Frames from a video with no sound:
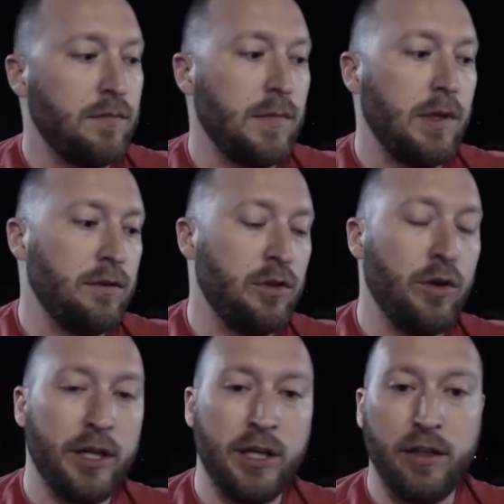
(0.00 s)

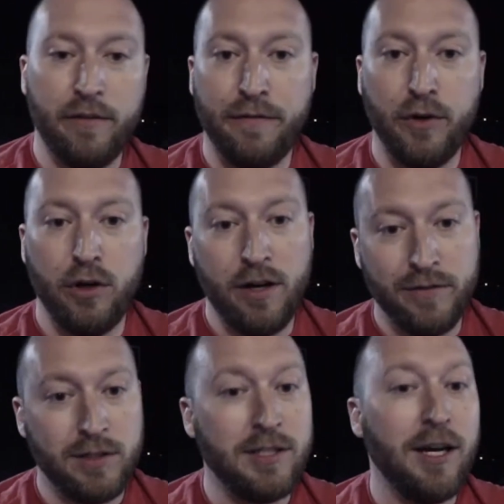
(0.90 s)
So I cut the foot
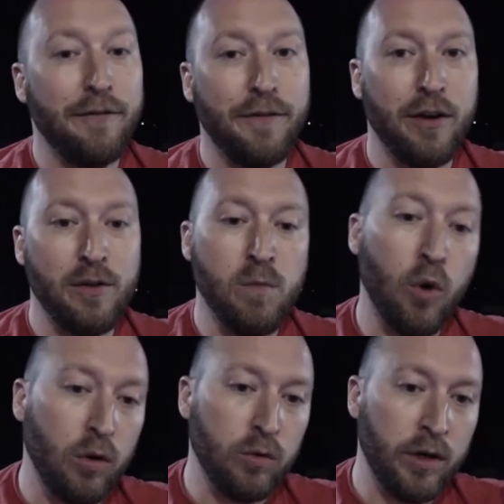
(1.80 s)
off to see how far the
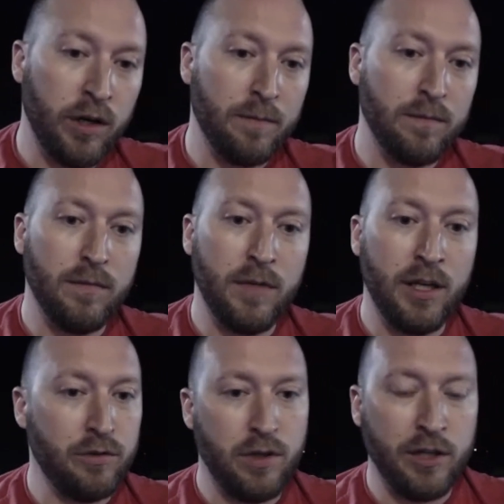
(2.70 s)
mold went up,
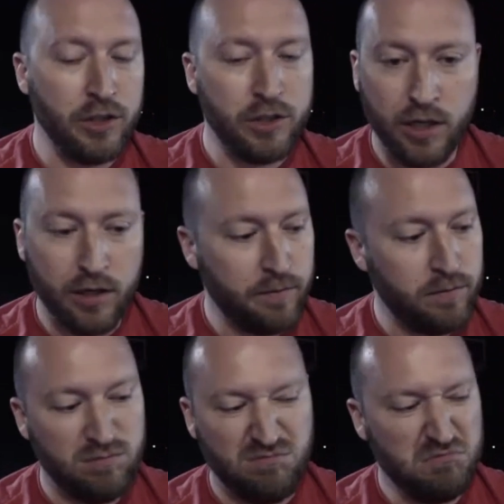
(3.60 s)
and I just cut
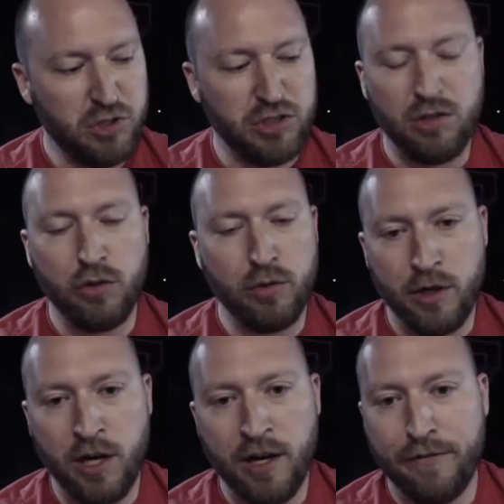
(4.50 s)
just a little bit
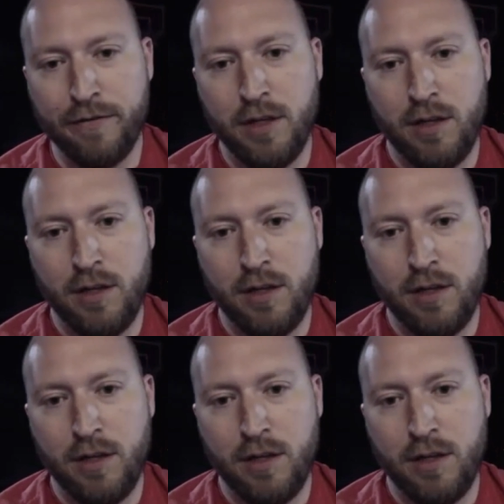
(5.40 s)
off,